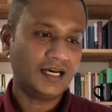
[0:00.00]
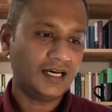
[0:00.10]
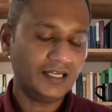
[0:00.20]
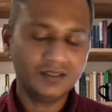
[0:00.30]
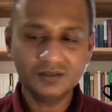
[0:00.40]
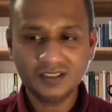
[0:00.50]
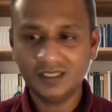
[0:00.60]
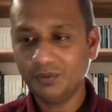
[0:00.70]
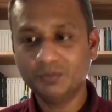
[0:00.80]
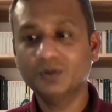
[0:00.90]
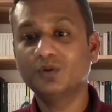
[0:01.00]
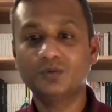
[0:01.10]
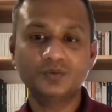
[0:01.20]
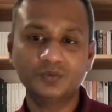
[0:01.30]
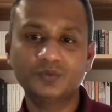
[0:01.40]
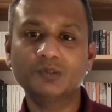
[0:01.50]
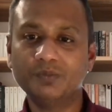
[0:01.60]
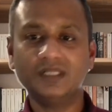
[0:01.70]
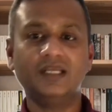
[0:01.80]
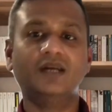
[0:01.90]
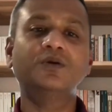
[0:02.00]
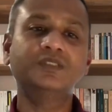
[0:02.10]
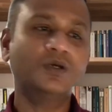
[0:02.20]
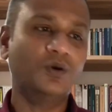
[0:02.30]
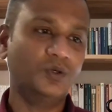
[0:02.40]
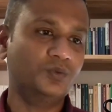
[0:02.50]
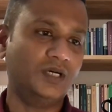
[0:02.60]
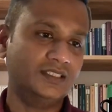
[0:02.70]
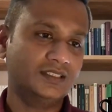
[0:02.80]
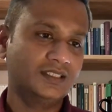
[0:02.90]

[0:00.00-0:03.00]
I don't think people will build their own one.